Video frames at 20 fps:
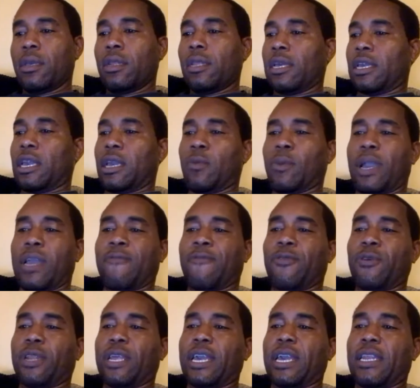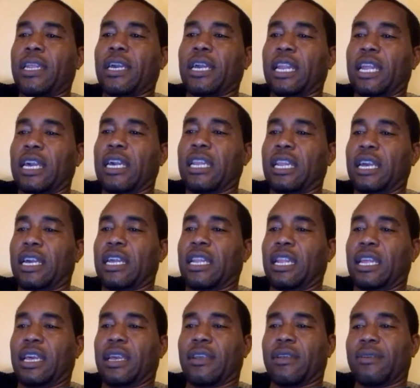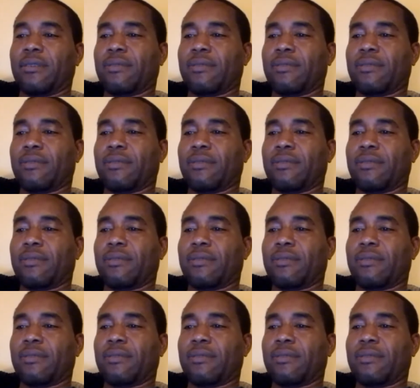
Again, waiting for the hit, a click, click, click.